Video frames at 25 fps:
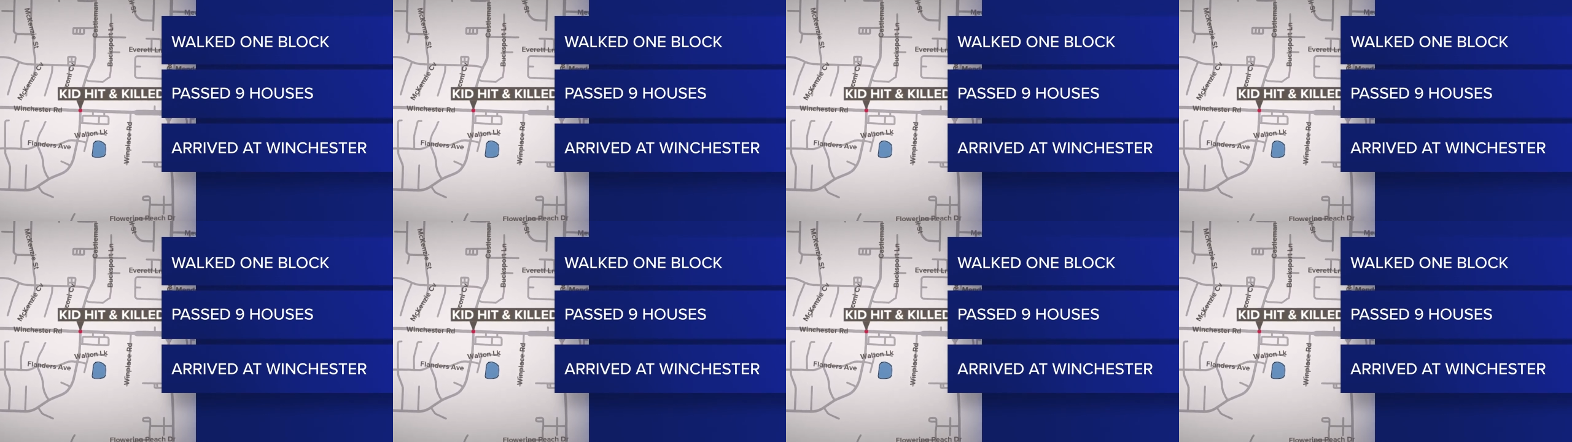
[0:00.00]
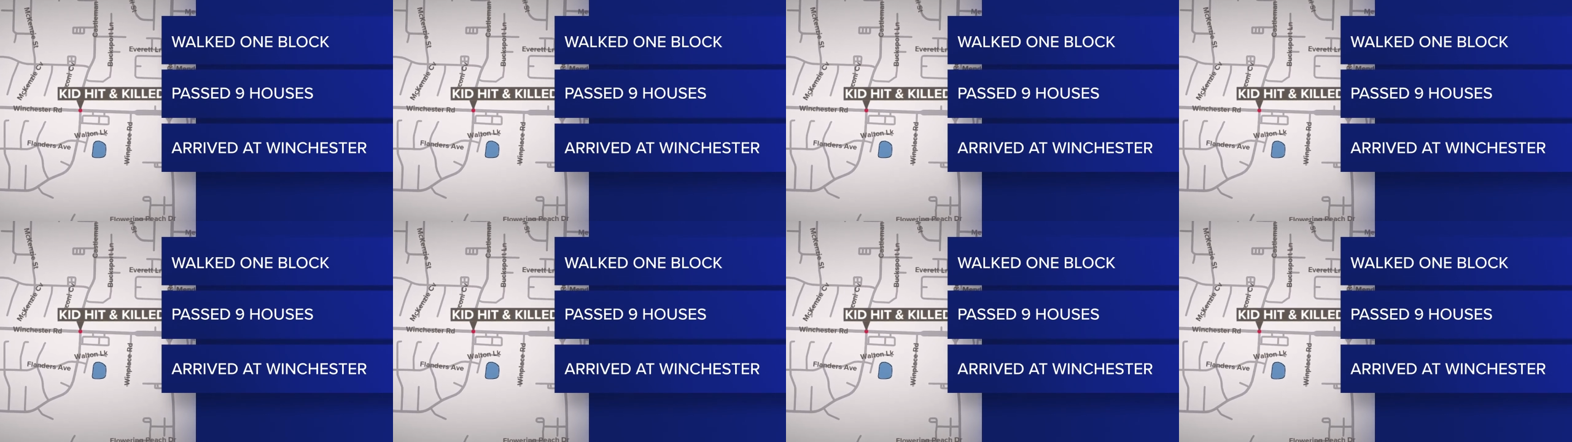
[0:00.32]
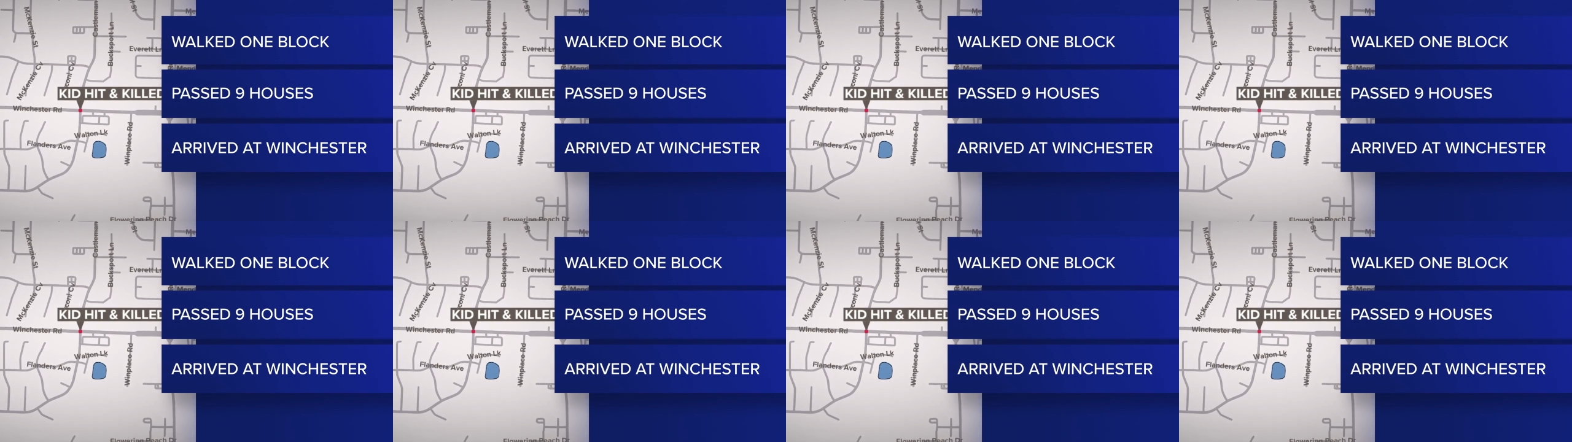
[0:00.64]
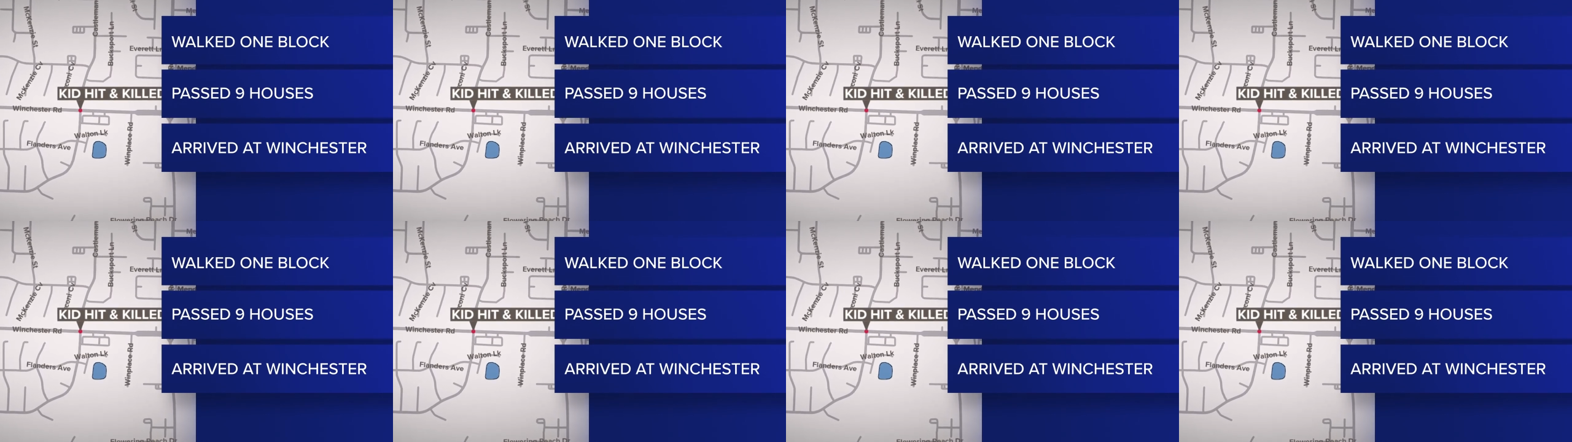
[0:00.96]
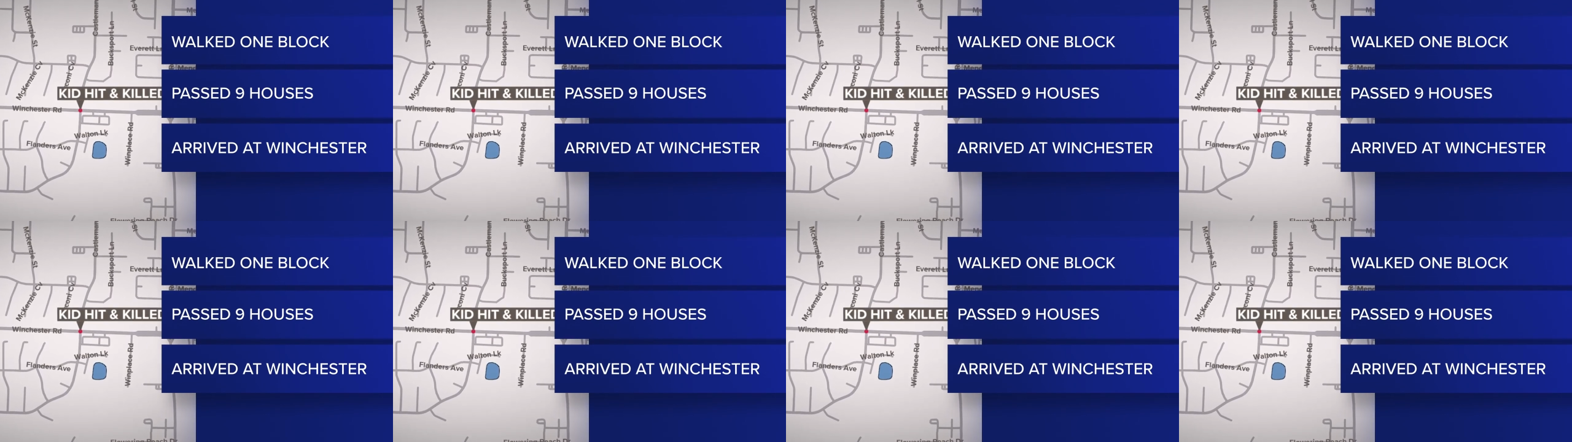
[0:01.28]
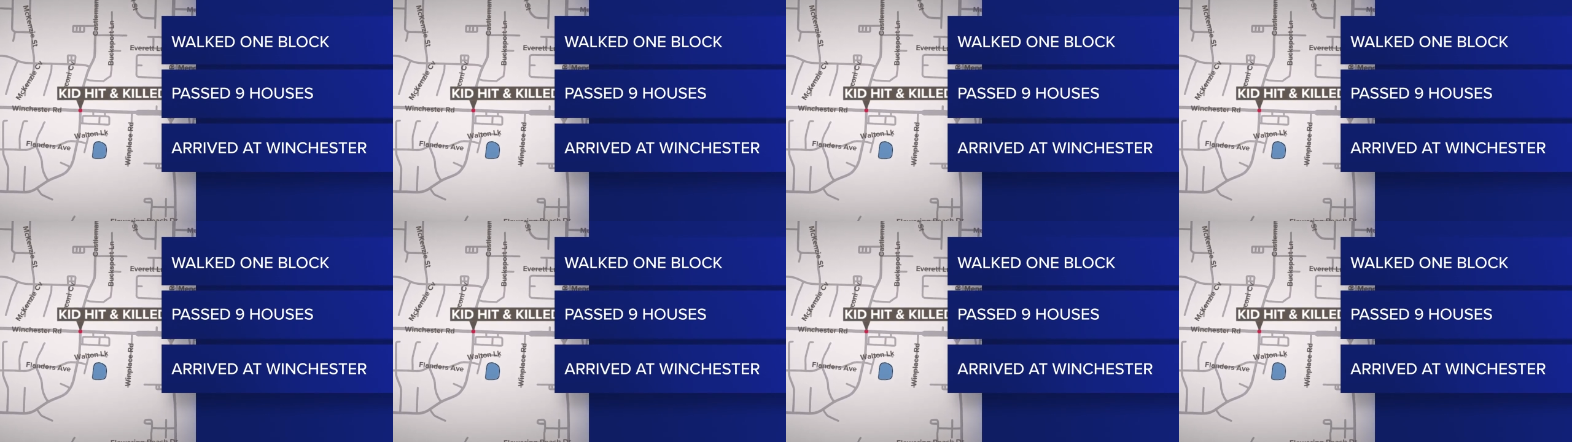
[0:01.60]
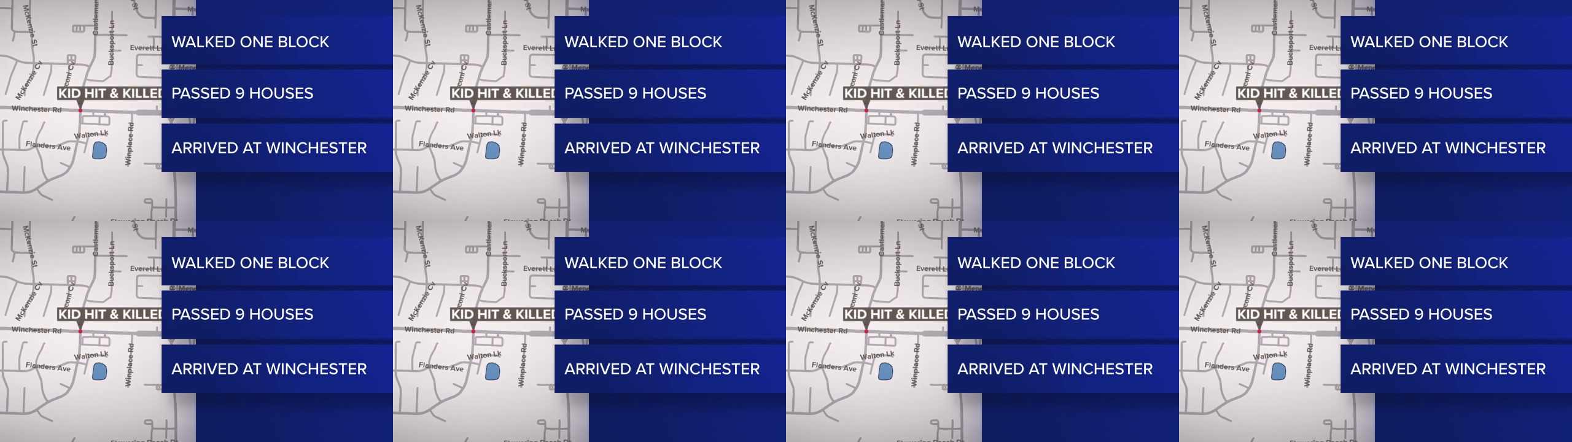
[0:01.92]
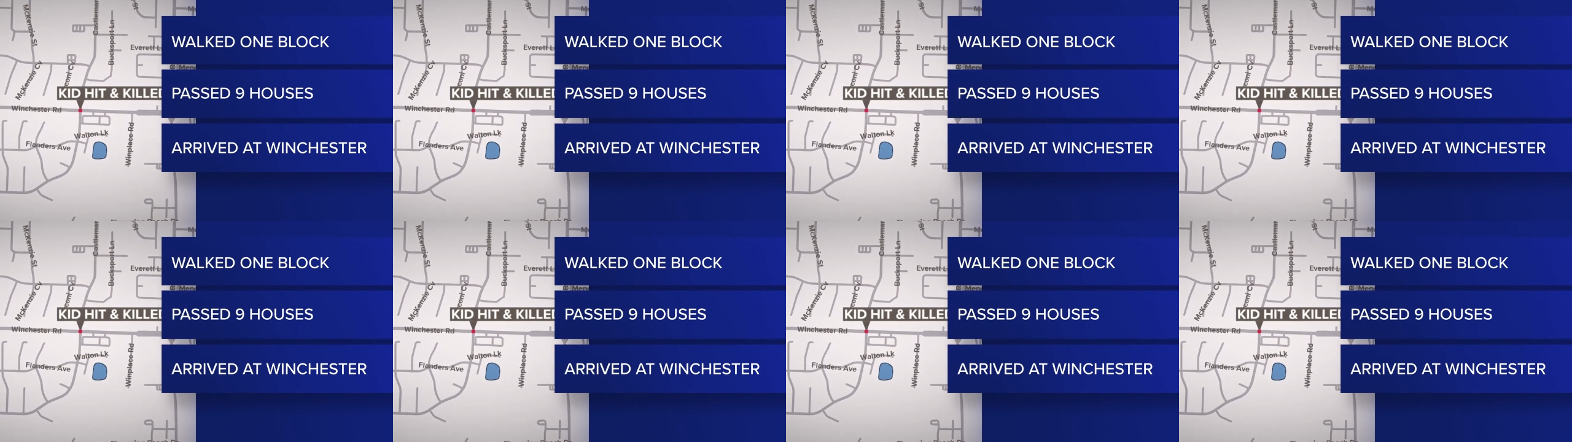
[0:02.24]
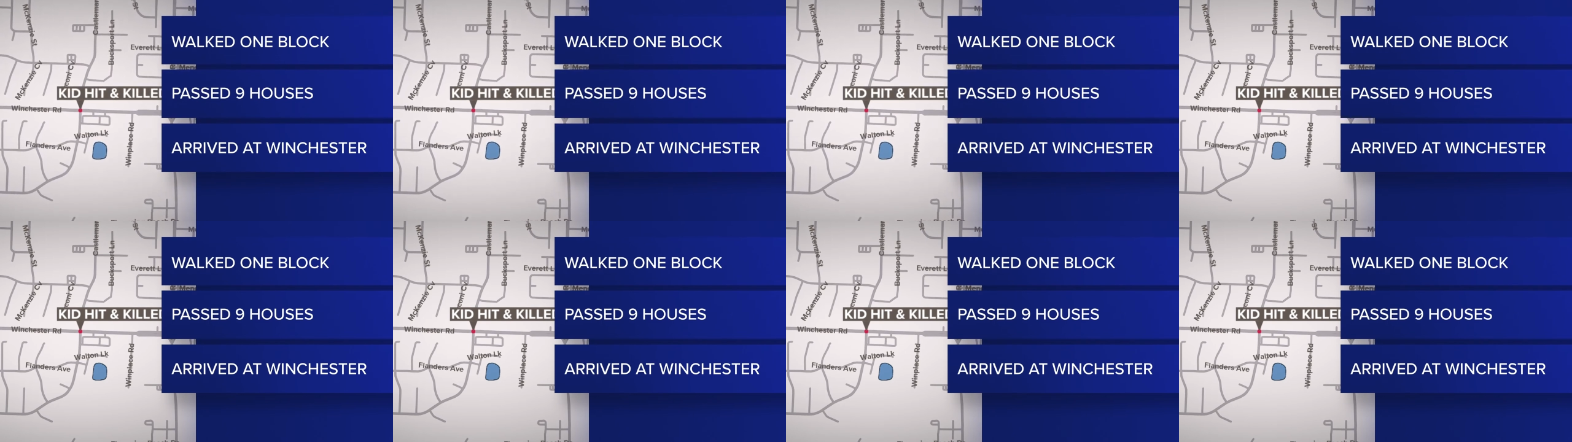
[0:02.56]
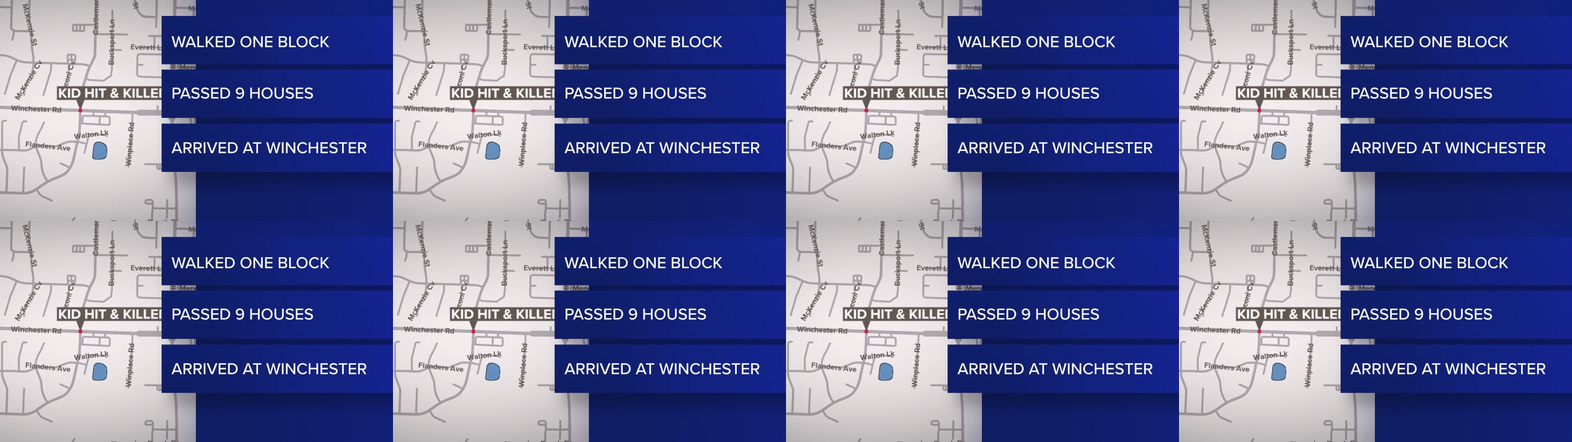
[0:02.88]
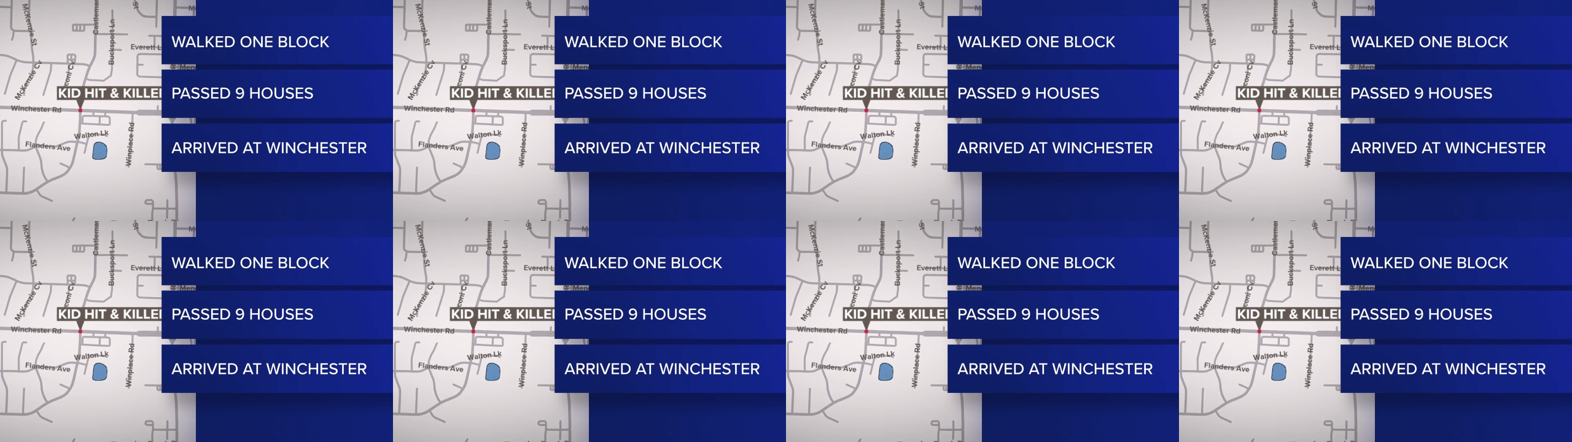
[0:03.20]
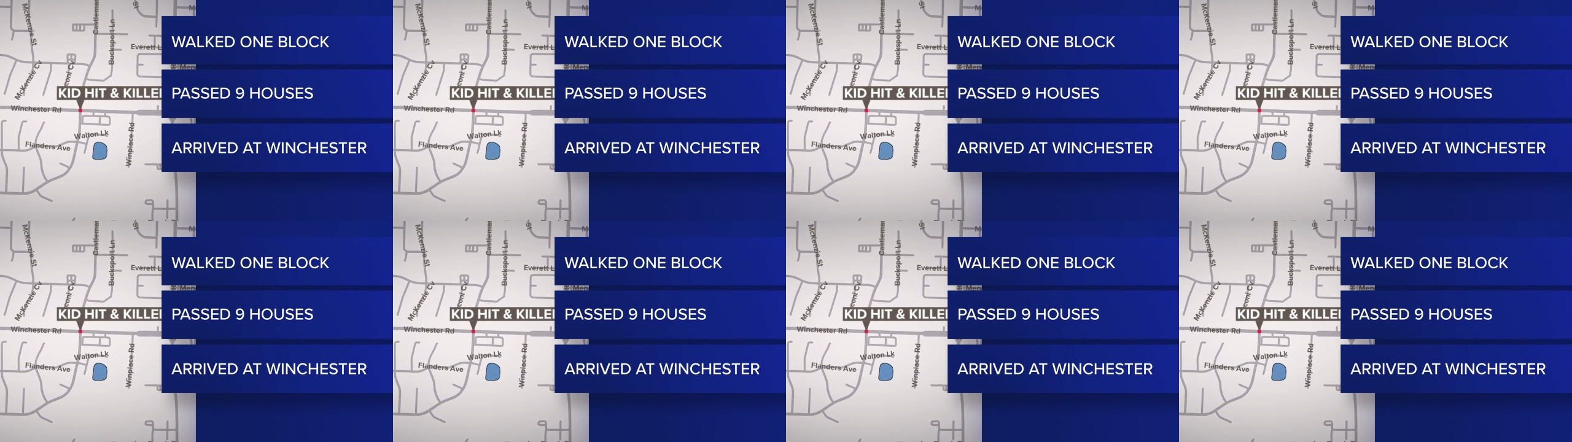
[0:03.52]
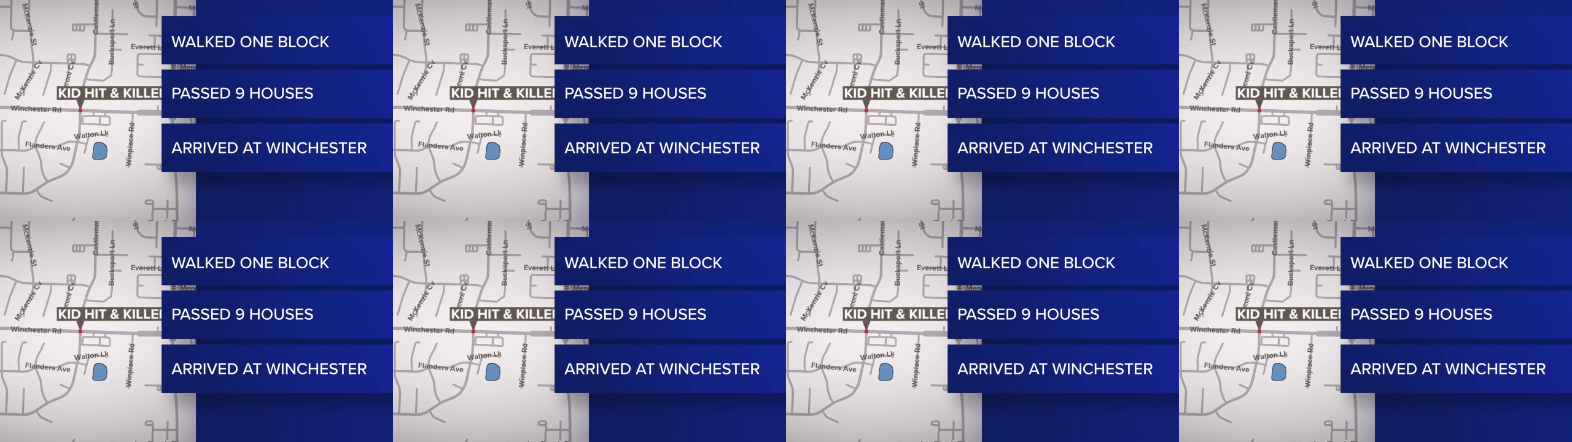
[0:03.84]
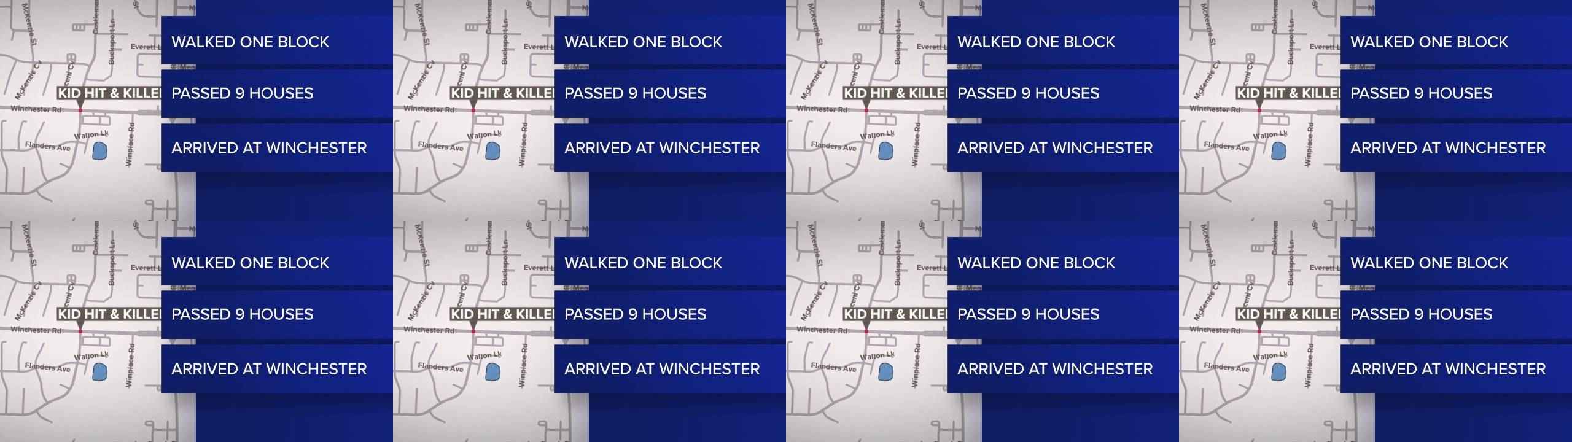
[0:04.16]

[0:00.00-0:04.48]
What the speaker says: (no speaker visible)